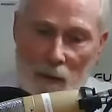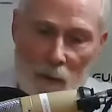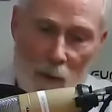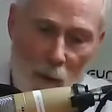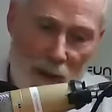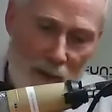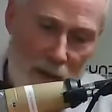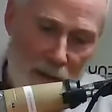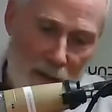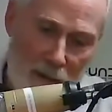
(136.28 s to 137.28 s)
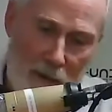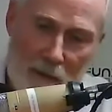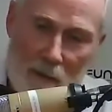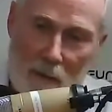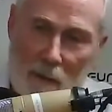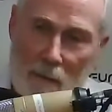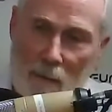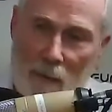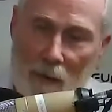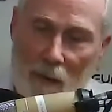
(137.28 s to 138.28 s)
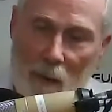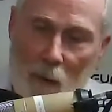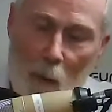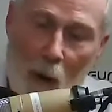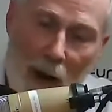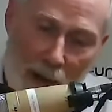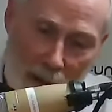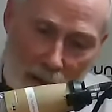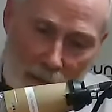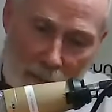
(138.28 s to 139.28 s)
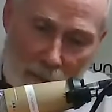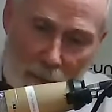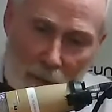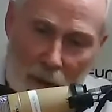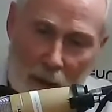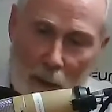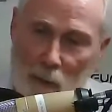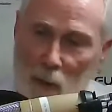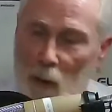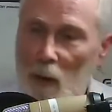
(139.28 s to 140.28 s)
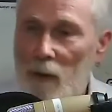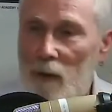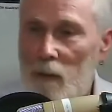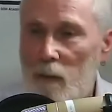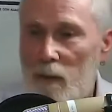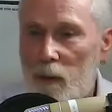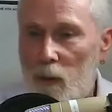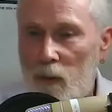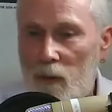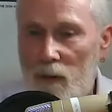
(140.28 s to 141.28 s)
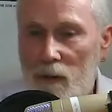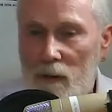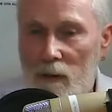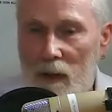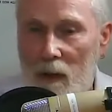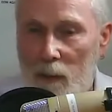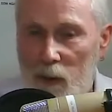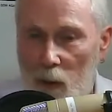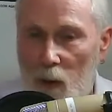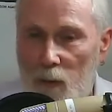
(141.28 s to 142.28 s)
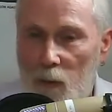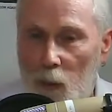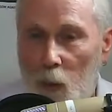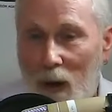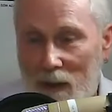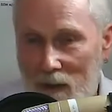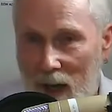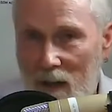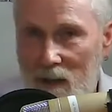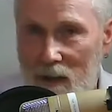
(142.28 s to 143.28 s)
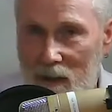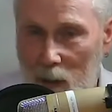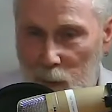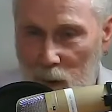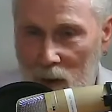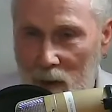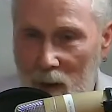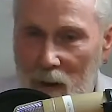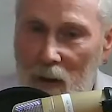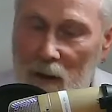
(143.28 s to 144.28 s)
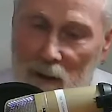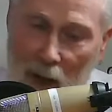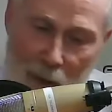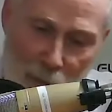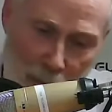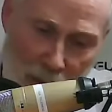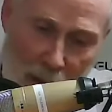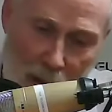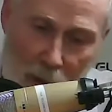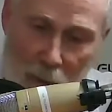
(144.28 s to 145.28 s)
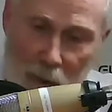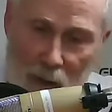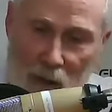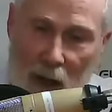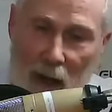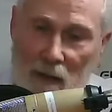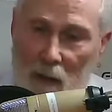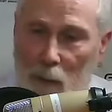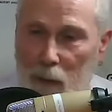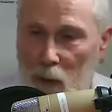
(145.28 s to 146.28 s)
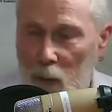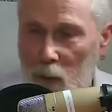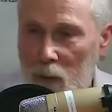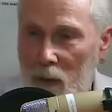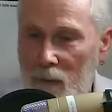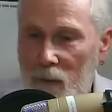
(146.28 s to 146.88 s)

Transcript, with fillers: The question is, why? I'm sure the students can observe what is actually different, aside from the color and the size of the balloon,